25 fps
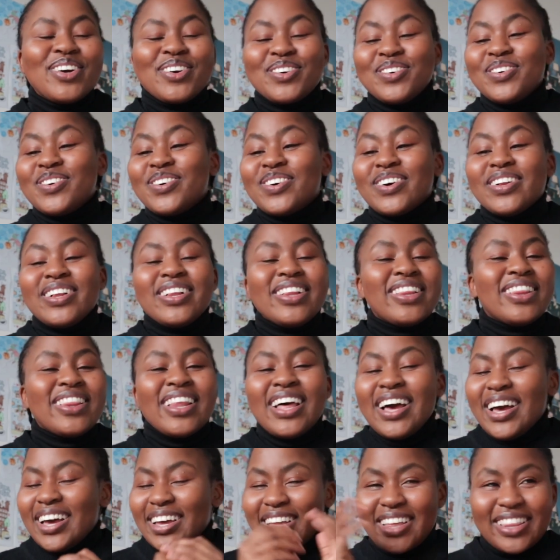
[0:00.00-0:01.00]

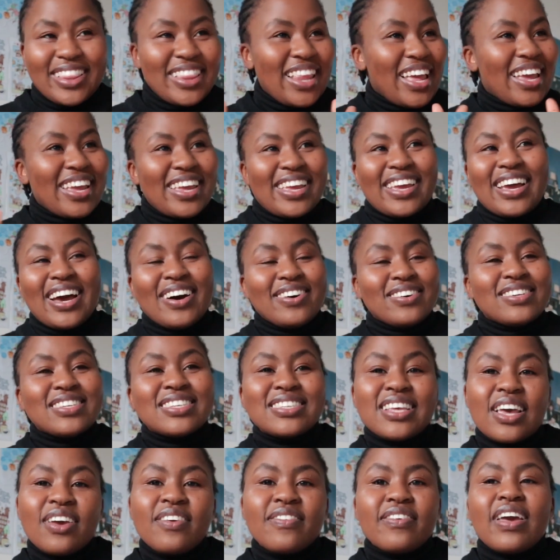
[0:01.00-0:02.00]
Google, like our
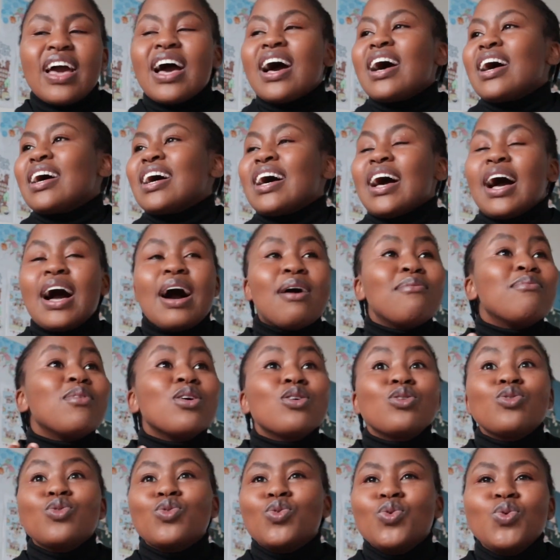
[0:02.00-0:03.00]
savior. I'm
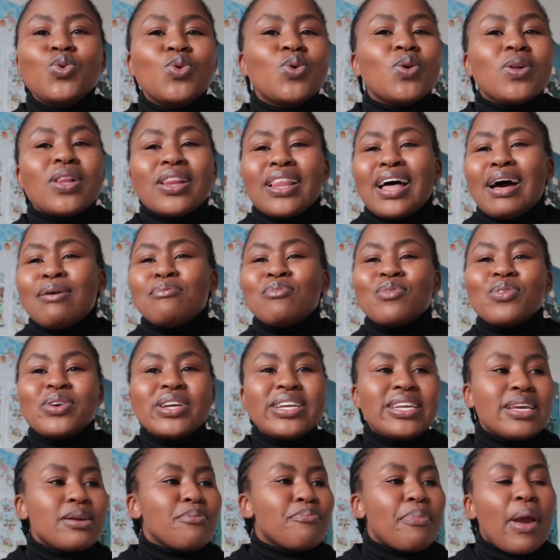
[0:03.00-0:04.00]
on Google, I'm
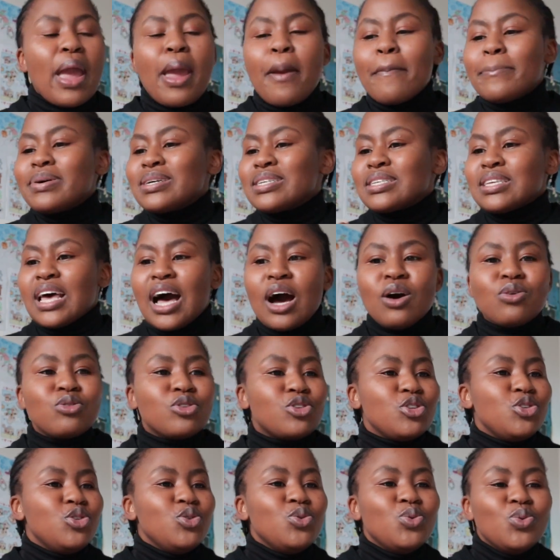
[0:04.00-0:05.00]
reading papers. How
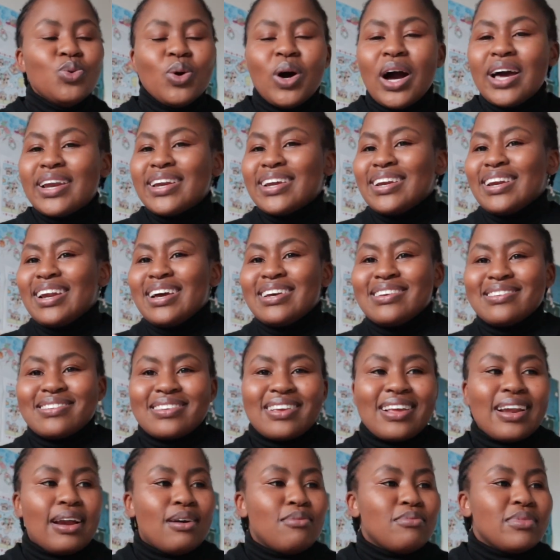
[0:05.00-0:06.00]
do you
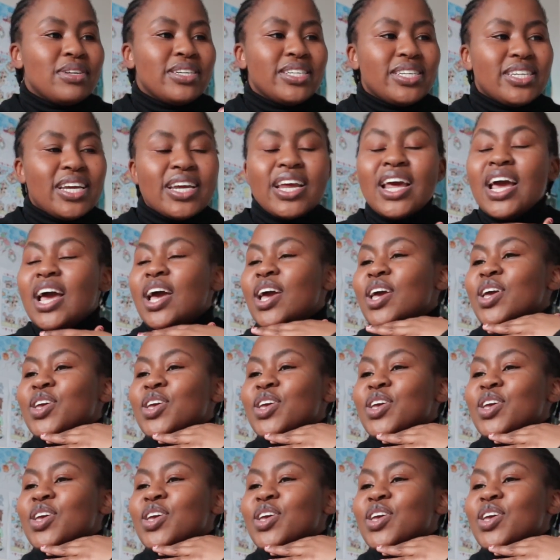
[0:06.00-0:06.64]
analyze climate data?